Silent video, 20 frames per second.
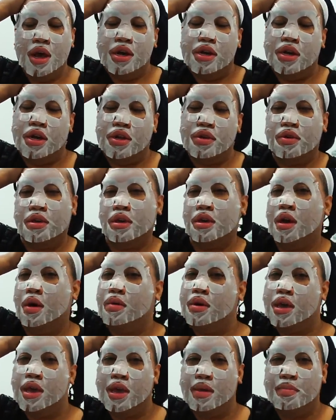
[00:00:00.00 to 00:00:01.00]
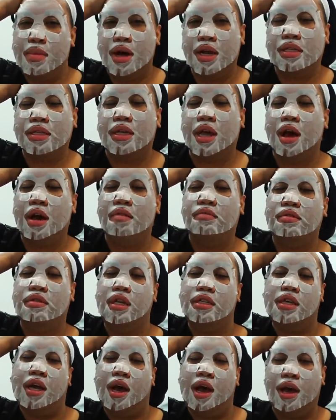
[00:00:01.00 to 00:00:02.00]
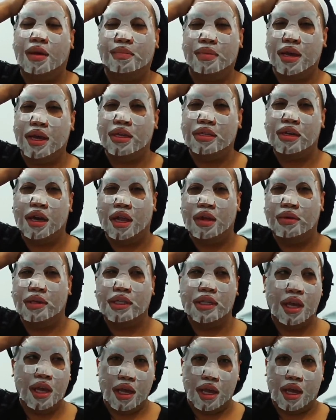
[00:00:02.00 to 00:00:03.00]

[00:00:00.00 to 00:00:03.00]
girl, you can go in my skin. I have such a high pain tolerance.